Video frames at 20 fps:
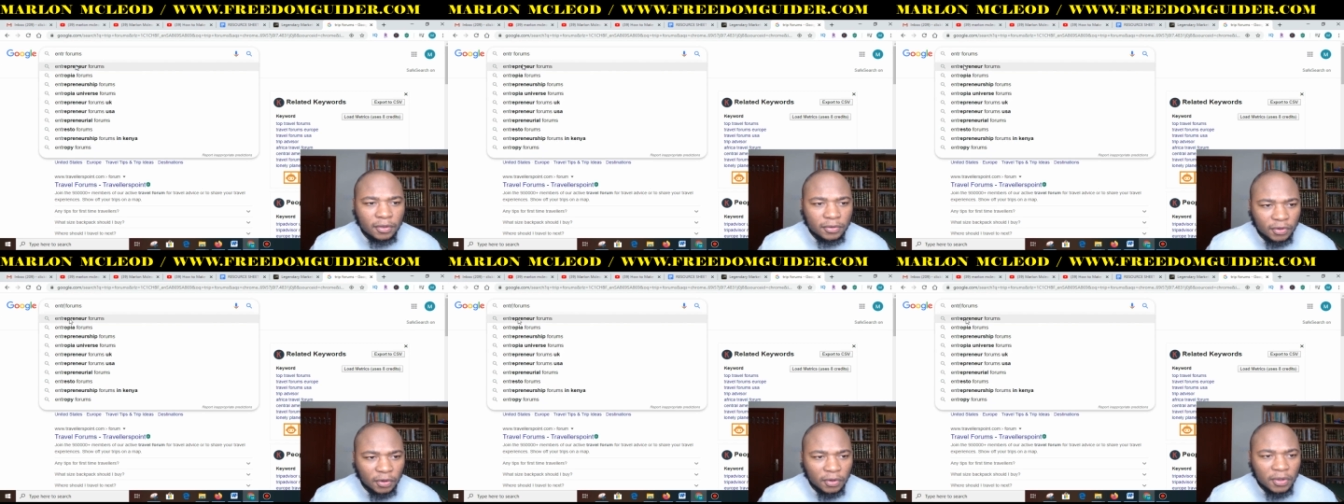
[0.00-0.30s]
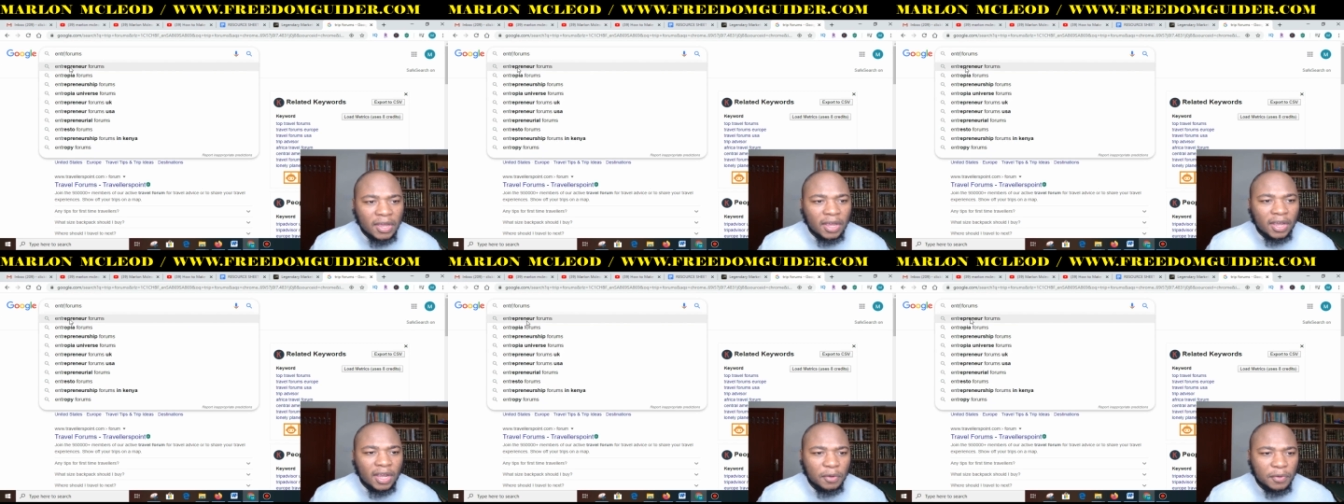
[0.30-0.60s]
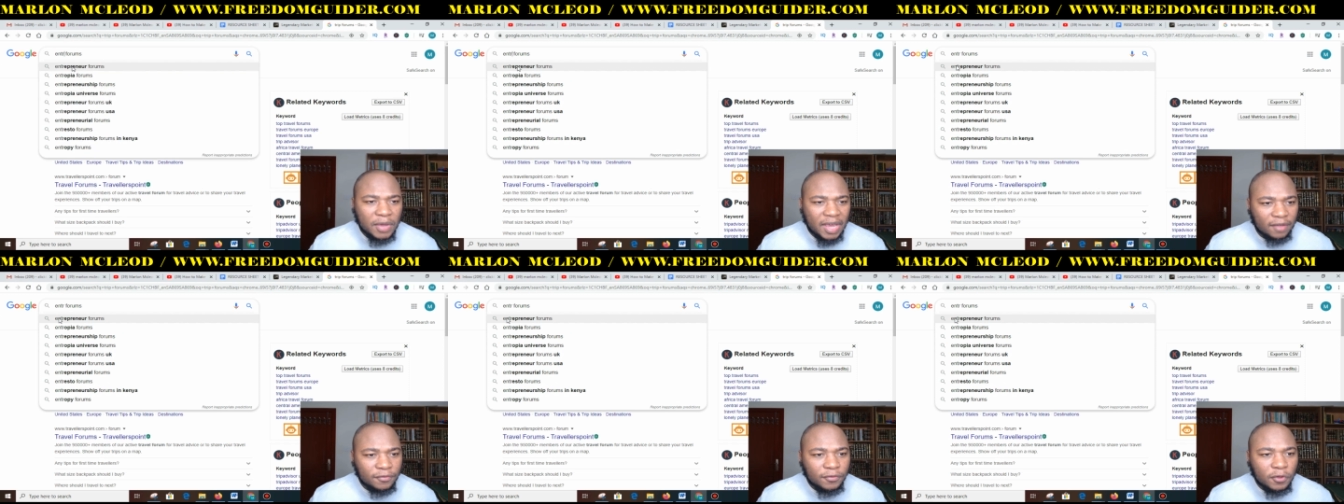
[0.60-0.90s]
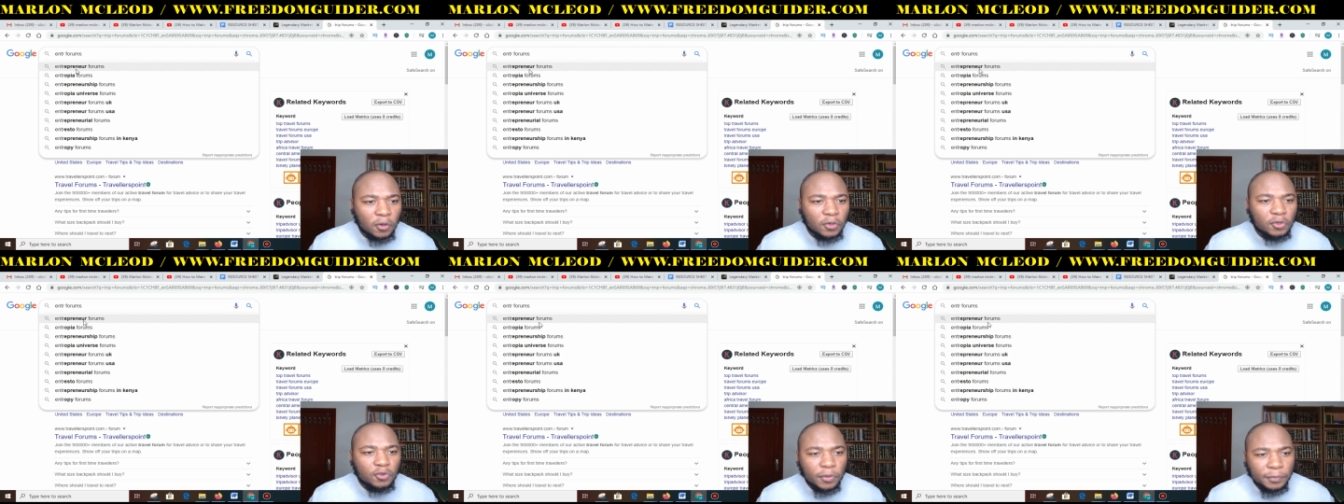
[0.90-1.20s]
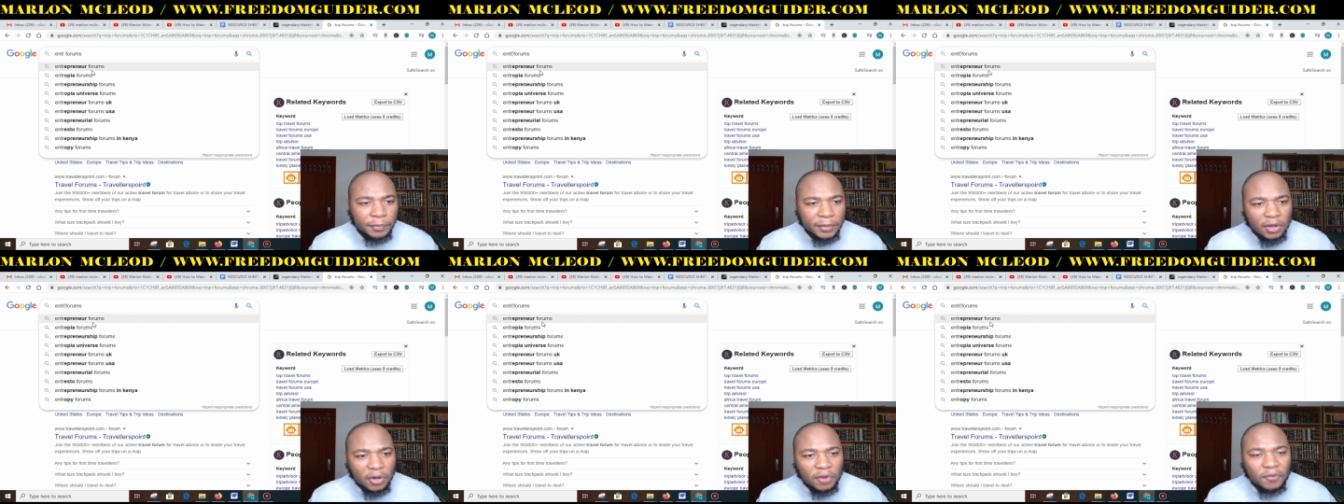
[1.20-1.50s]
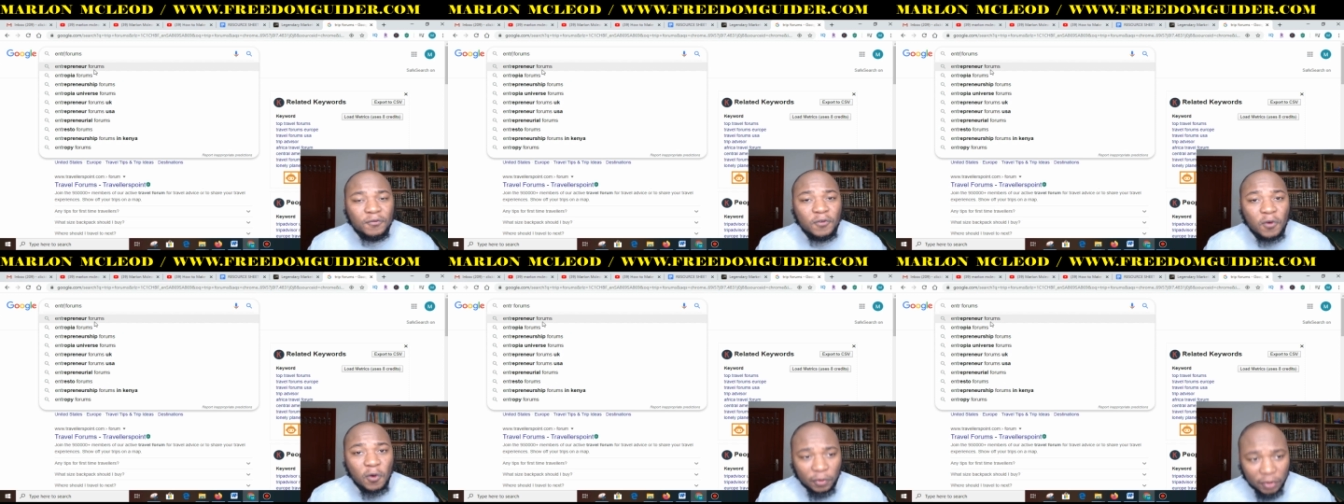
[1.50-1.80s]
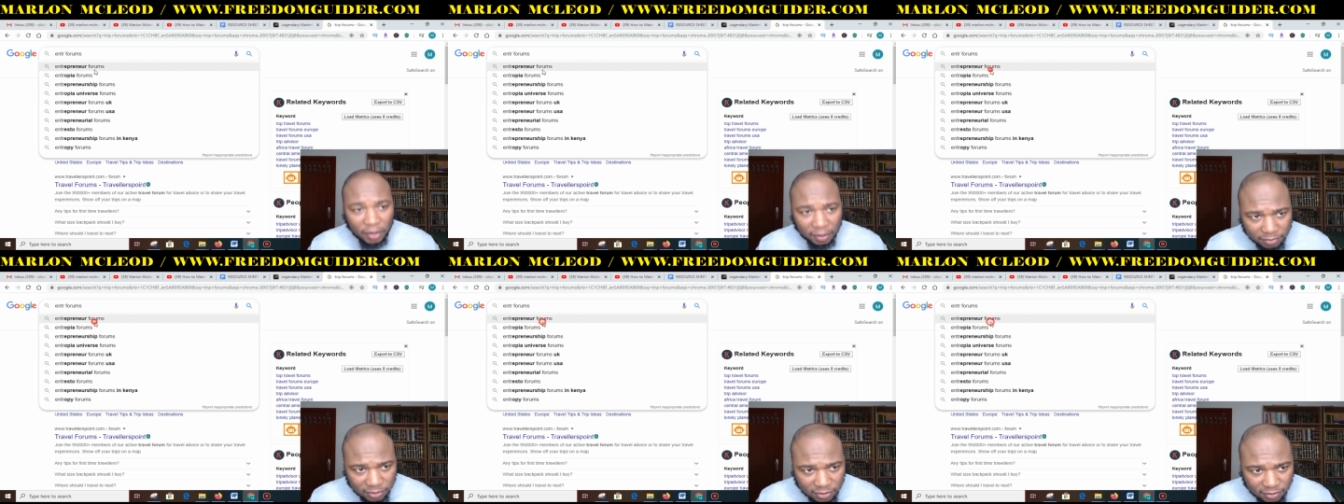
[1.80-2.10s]
So here we have entrepreneur
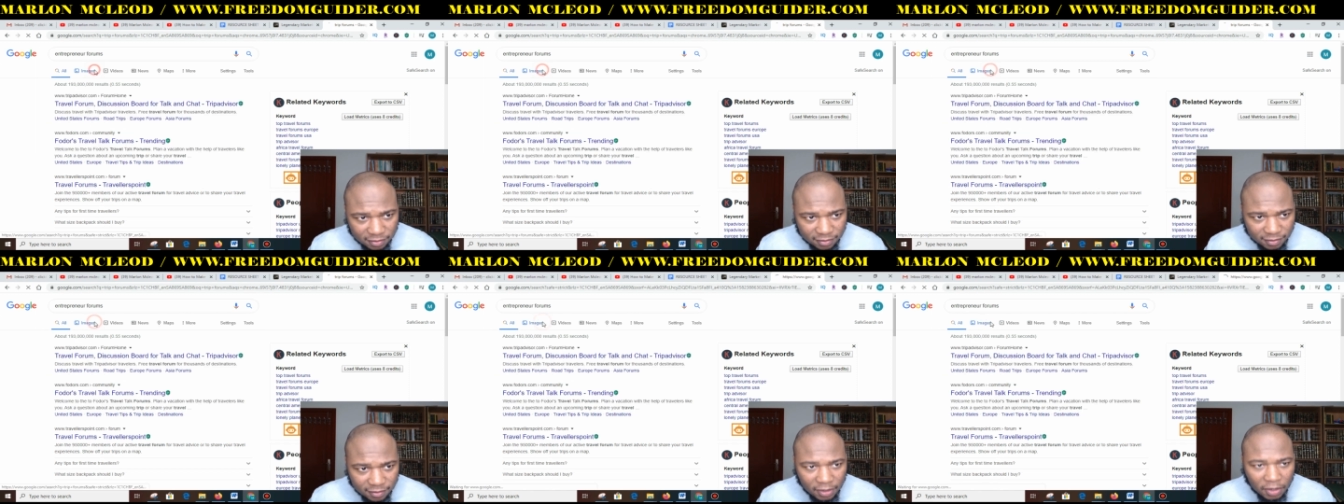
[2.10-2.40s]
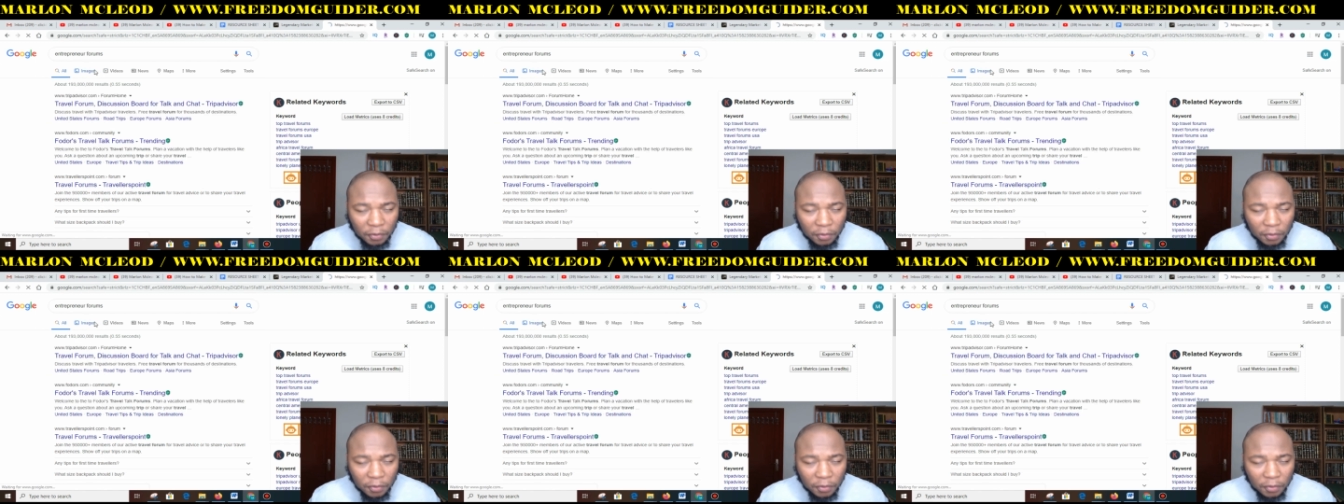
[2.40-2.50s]
forums.